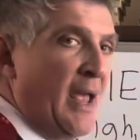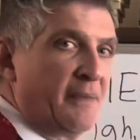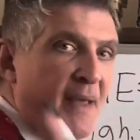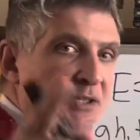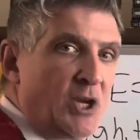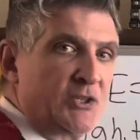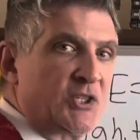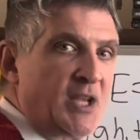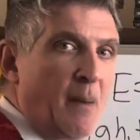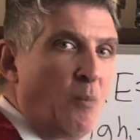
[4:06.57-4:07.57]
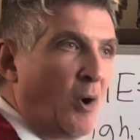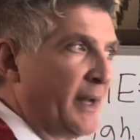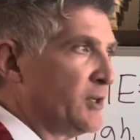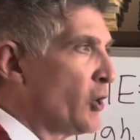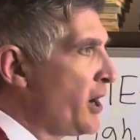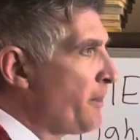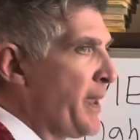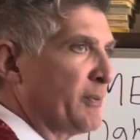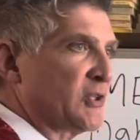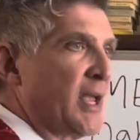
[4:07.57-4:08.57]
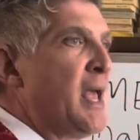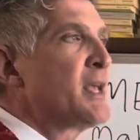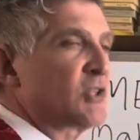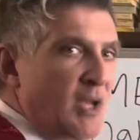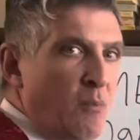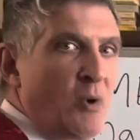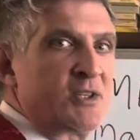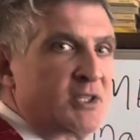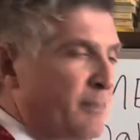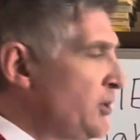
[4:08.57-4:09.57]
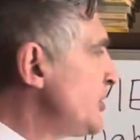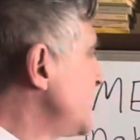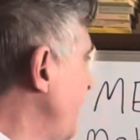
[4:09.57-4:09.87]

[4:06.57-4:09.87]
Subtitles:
that's called sub 1. You'll hear people say sub 1, sub 2, sub